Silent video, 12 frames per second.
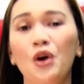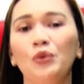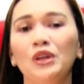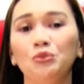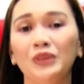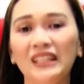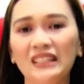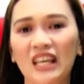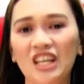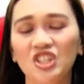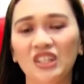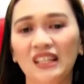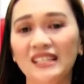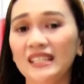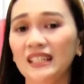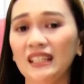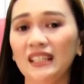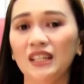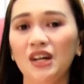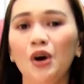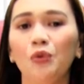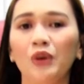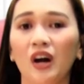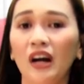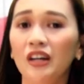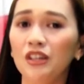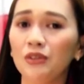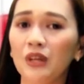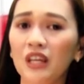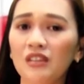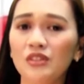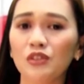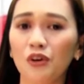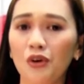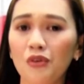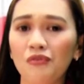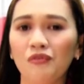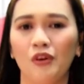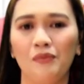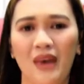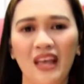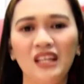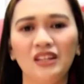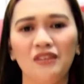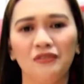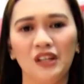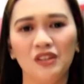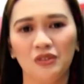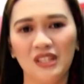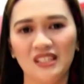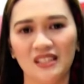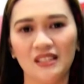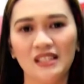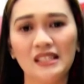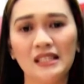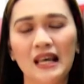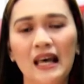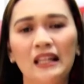When we engage in listening, we are doing so for many different reasons,